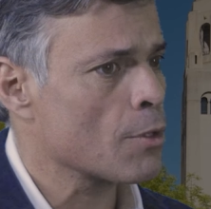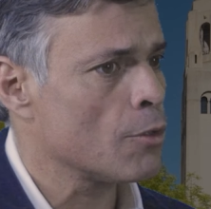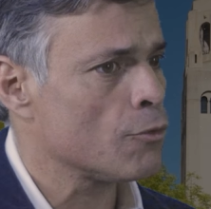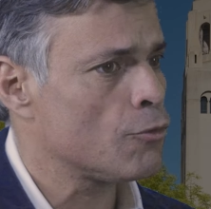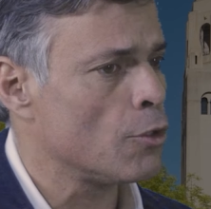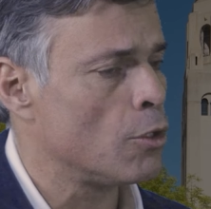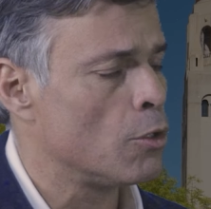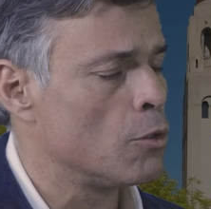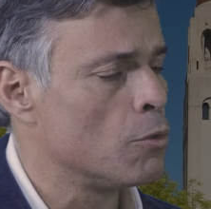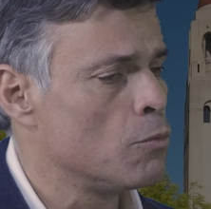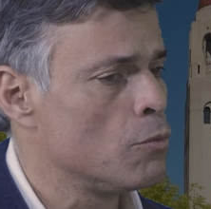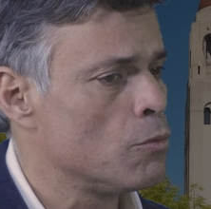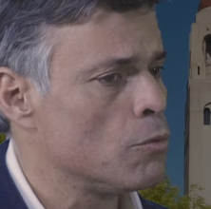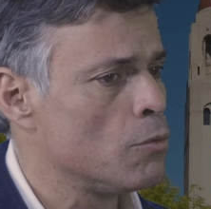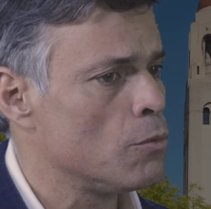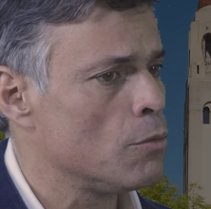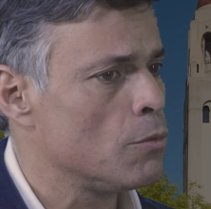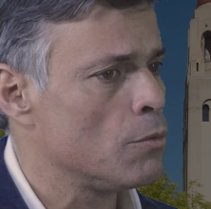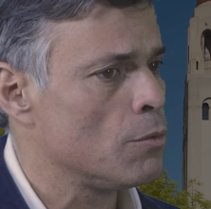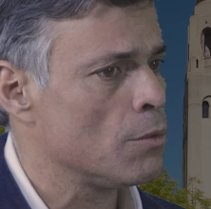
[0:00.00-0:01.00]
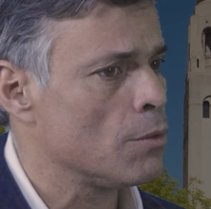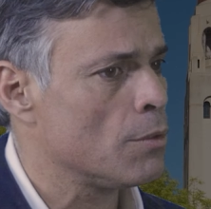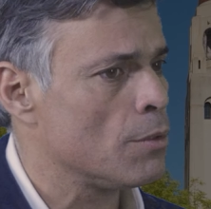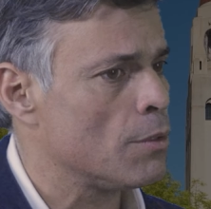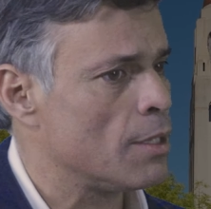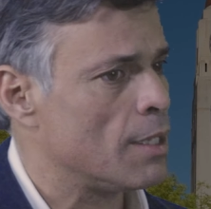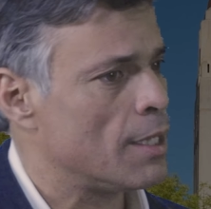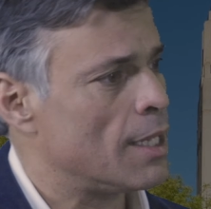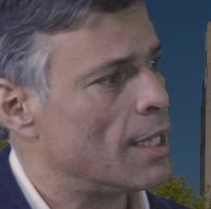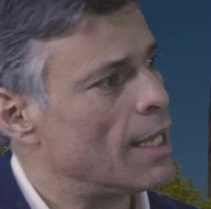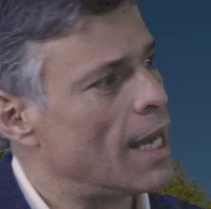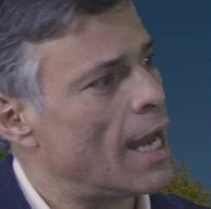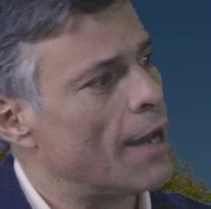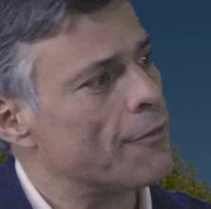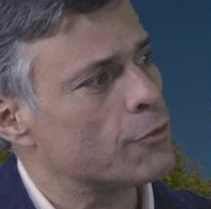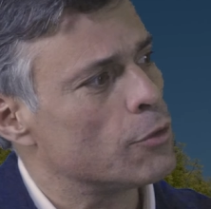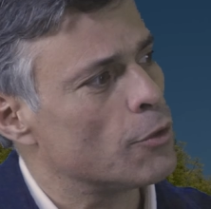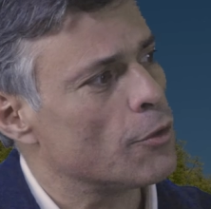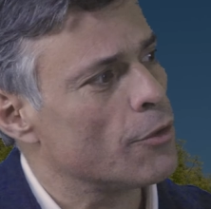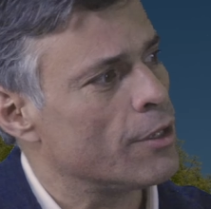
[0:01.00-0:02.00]
So
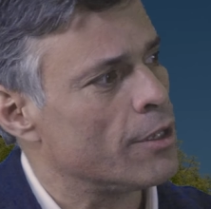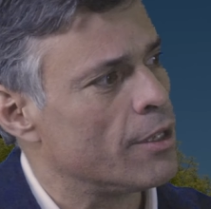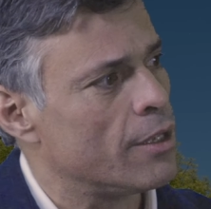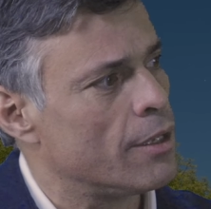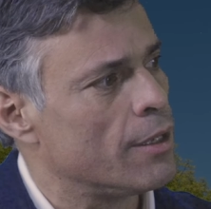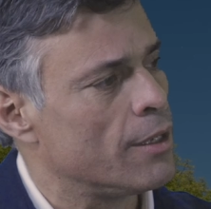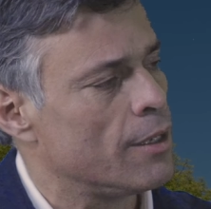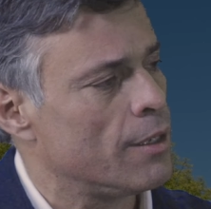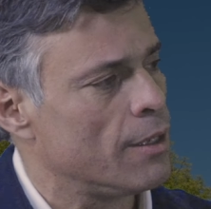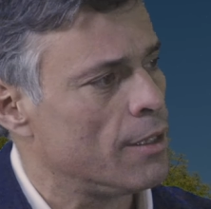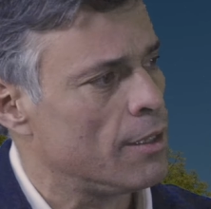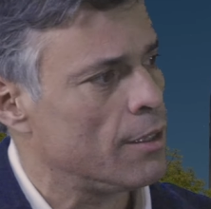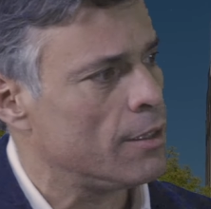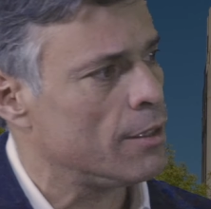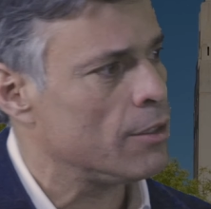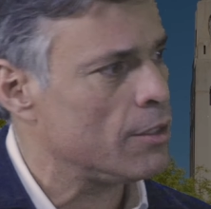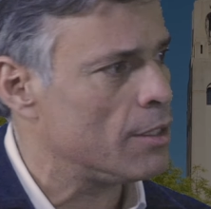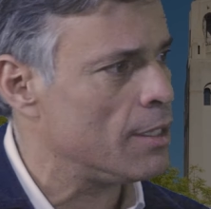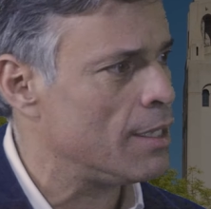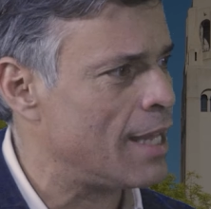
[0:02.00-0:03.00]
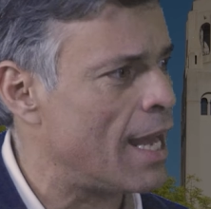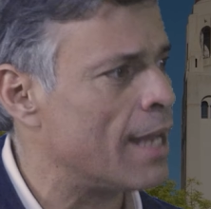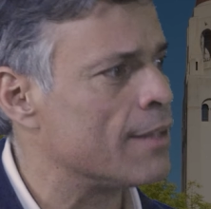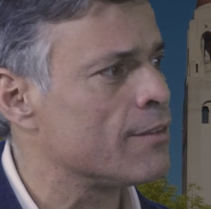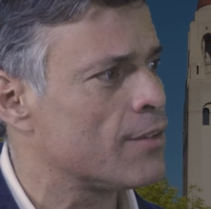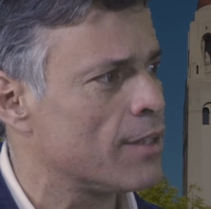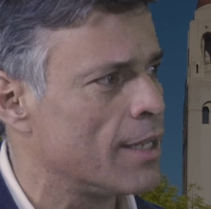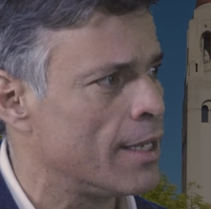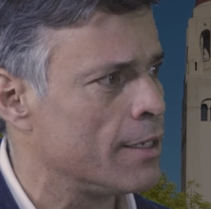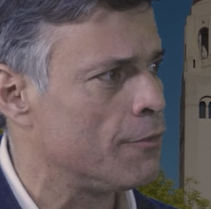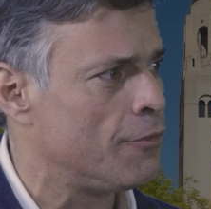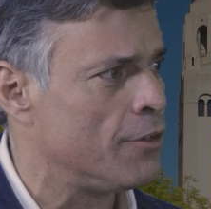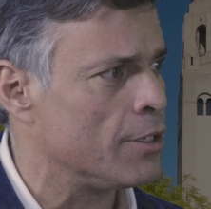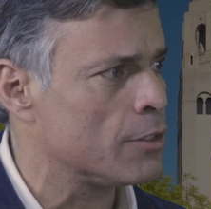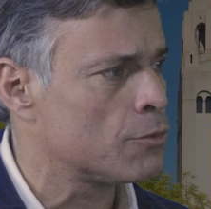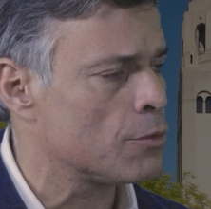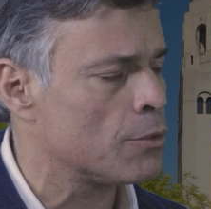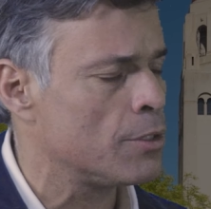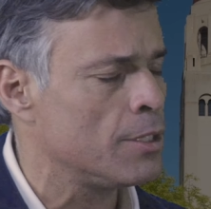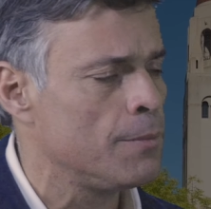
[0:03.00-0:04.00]
after the landslide
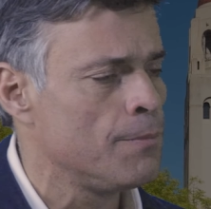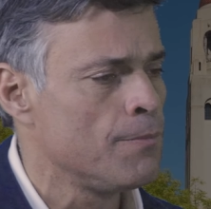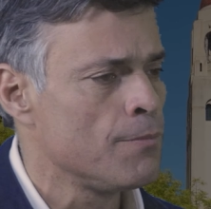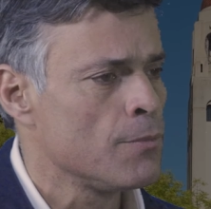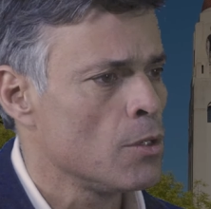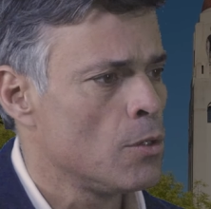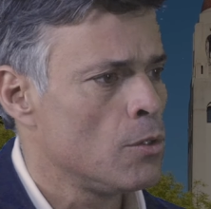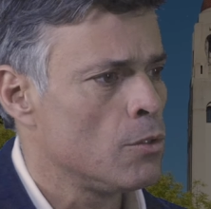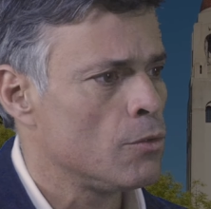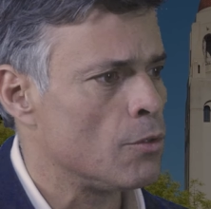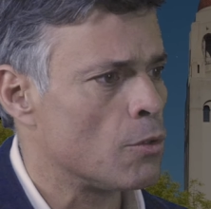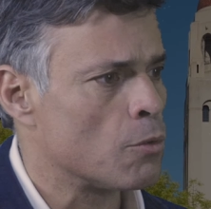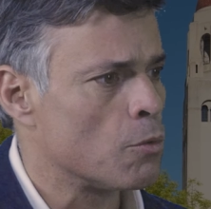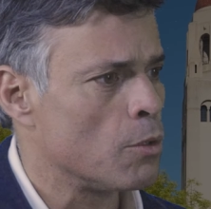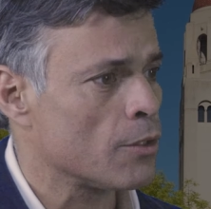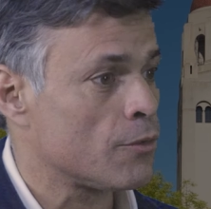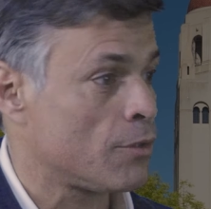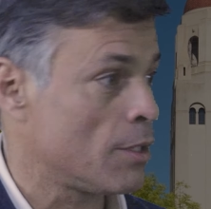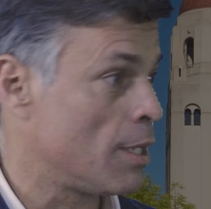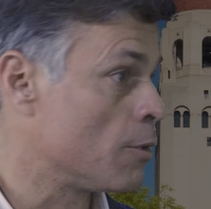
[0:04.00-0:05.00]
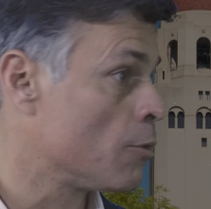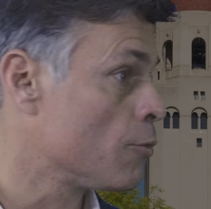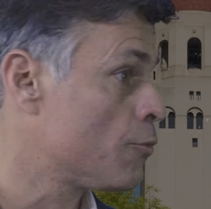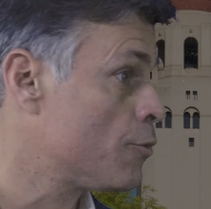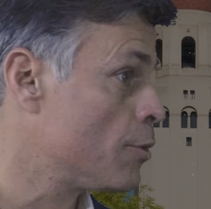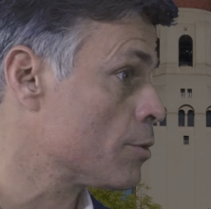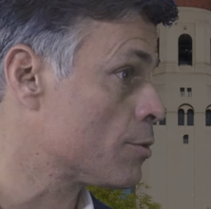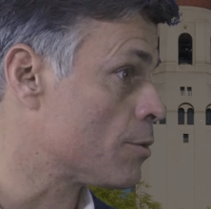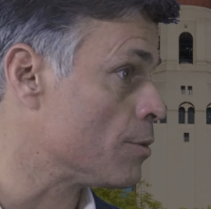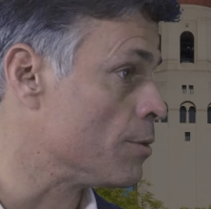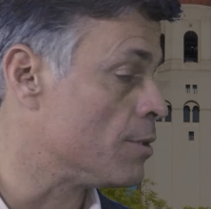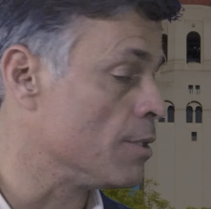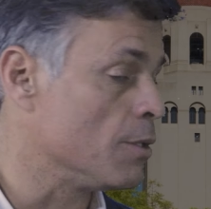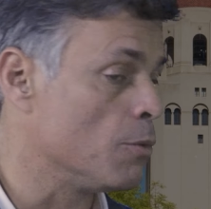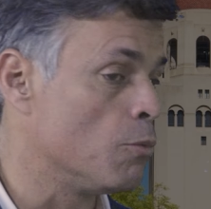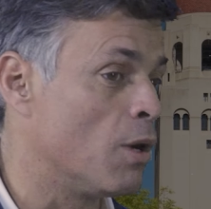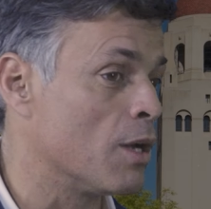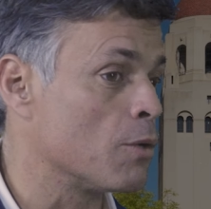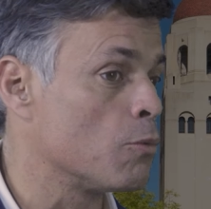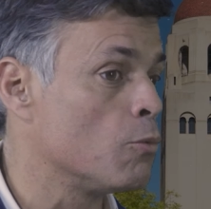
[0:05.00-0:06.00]
victory, there was an uncertainty.
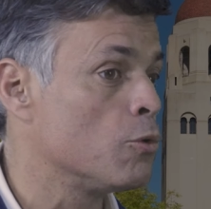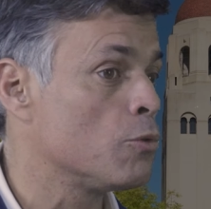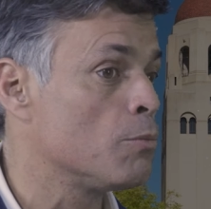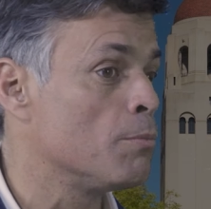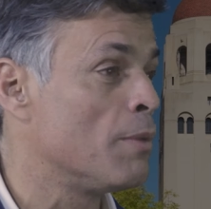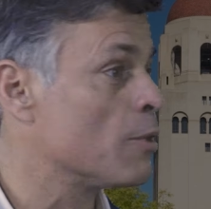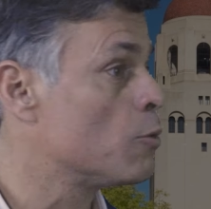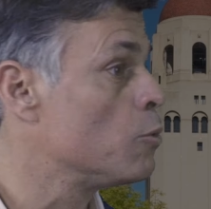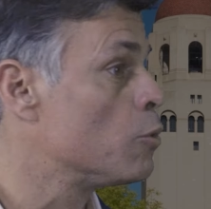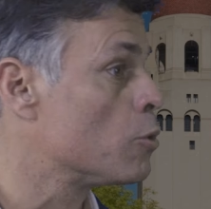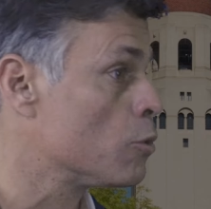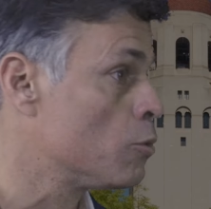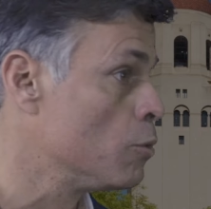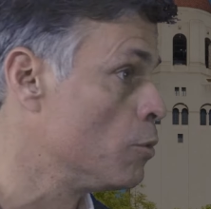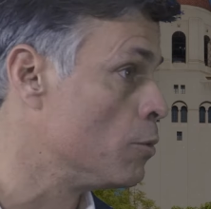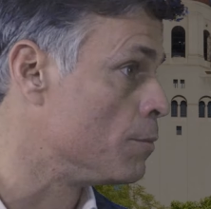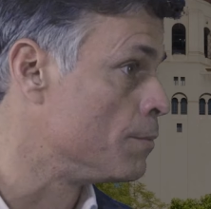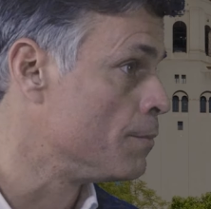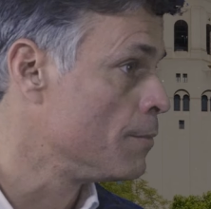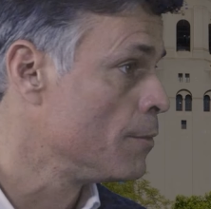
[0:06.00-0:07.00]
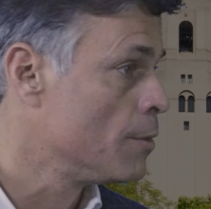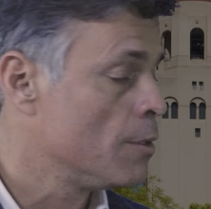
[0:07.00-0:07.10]
What would Maduro do?